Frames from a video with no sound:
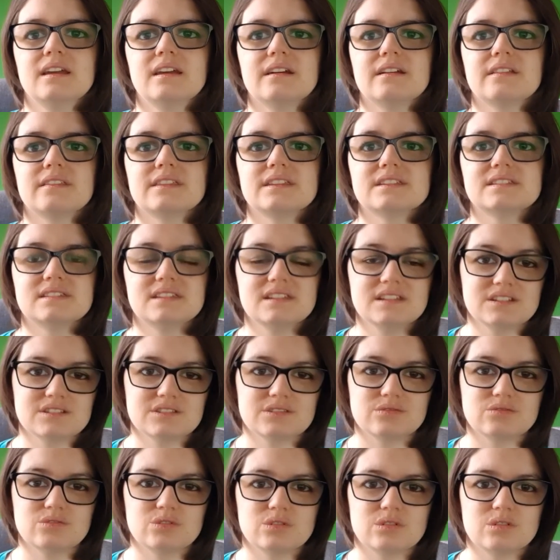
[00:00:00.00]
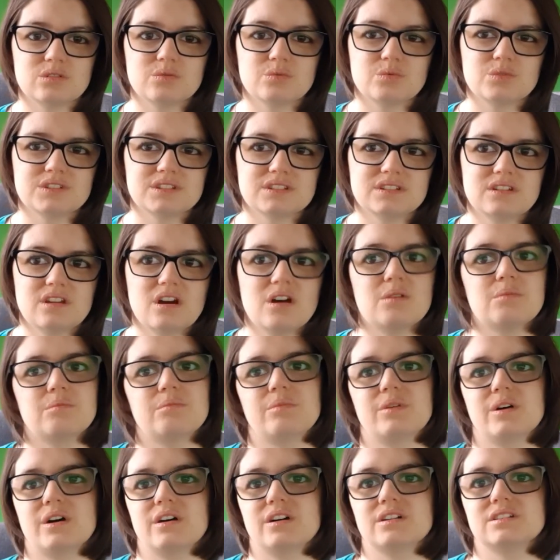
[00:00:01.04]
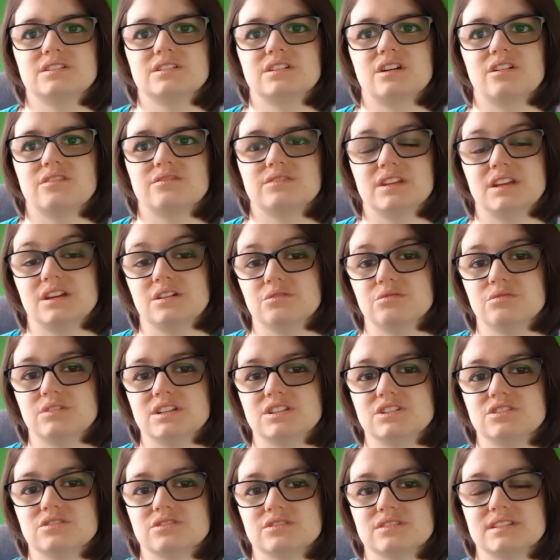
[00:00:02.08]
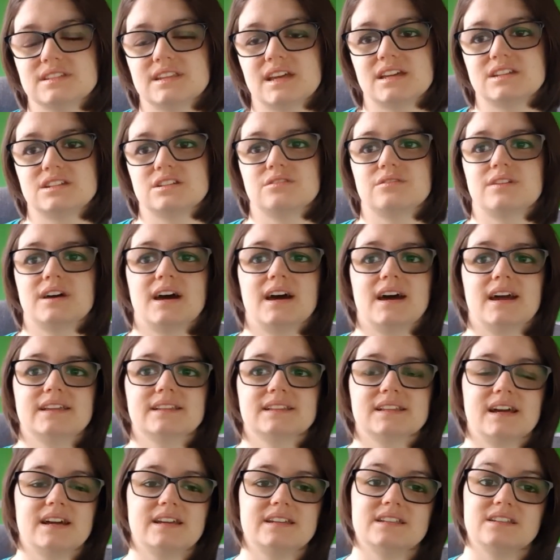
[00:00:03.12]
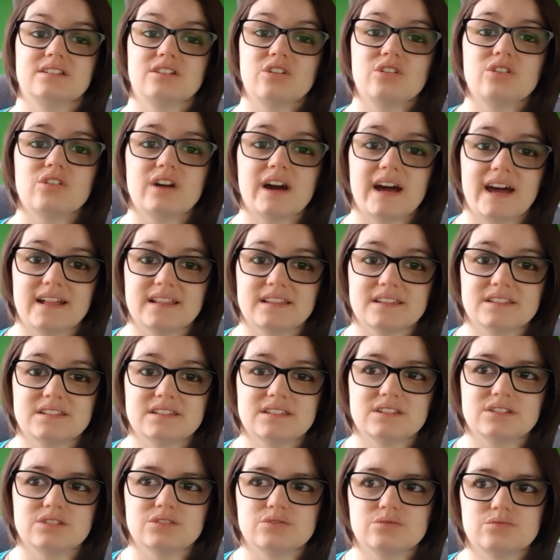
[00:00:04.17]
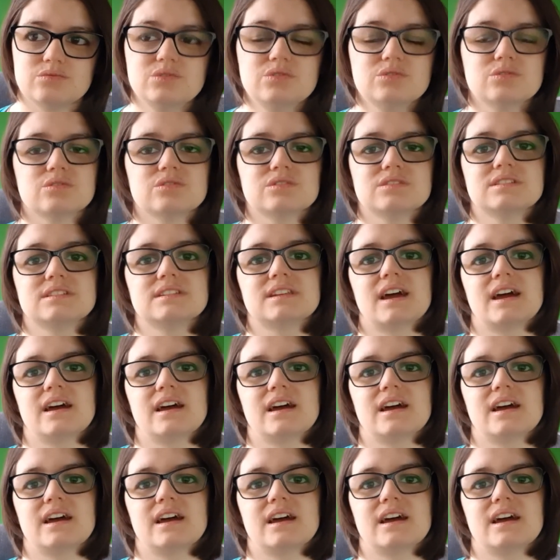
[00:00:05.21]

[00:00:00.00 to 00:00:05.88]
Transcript: The 6th rule was not part of the original set of Heinlein or Ellison's rules.